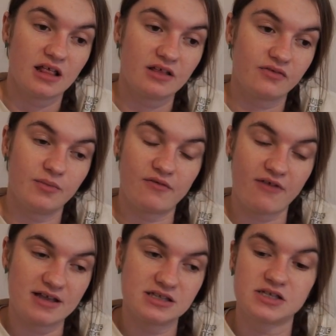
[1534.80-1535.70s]
for my
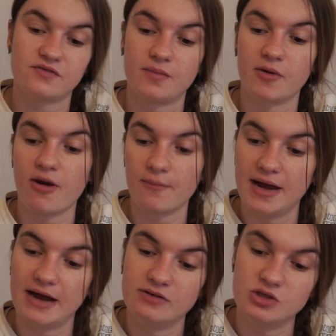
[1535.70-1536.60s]
friends, for my
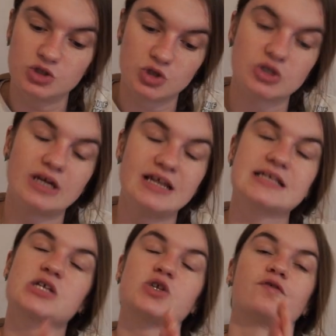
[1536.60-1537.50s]
grandparents. Just, I need to
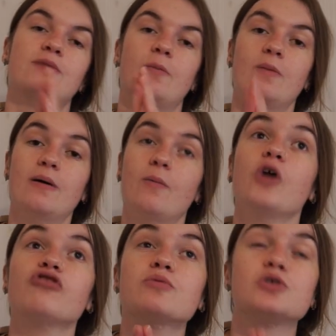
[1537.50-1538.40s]
get stuff from my
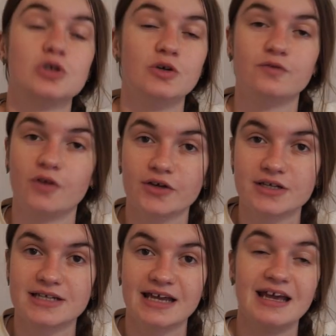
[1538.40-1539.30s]
wardrobe's too full, you
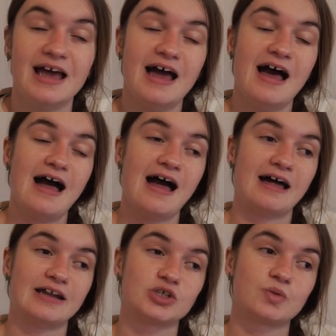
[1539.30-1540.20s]
see,
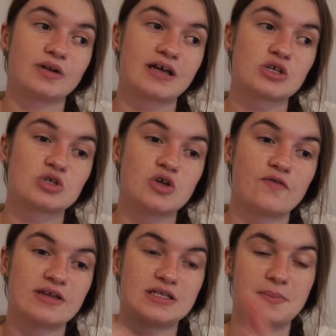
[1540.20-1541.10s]
and I just want to get stuff
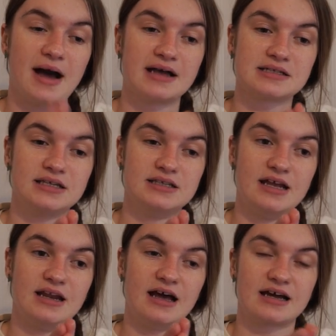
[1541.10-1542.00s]
into bags, and
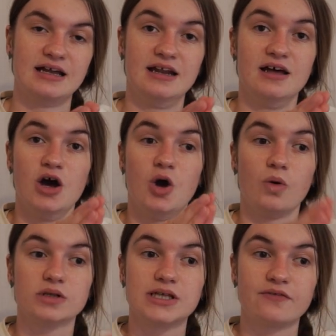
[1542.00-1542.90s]
then I can,
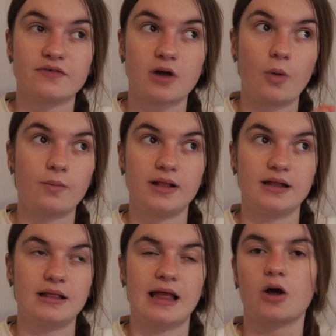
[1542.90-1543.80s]
once I've
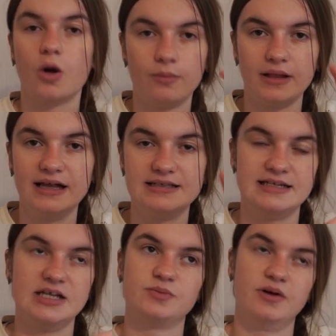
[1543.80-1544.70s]
completed
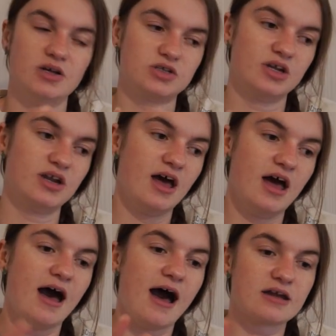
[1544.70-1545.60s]
each person
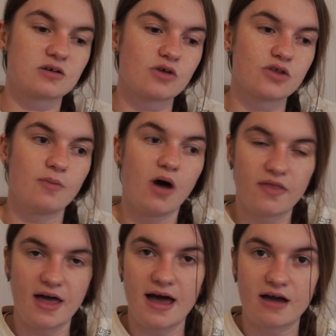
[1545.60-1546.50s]
and got them all
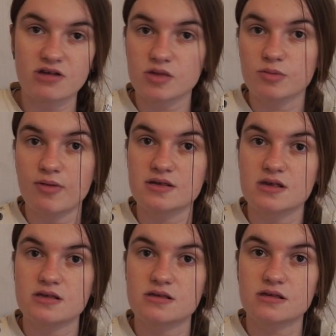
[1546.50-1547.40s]
their Christmas
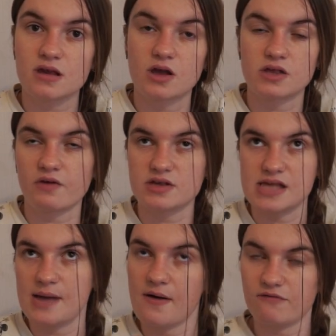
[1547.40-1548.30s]
presents, because I've got a
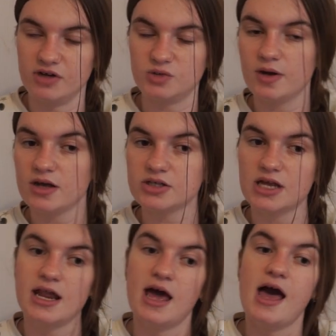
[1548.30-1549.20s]
set amount for each person,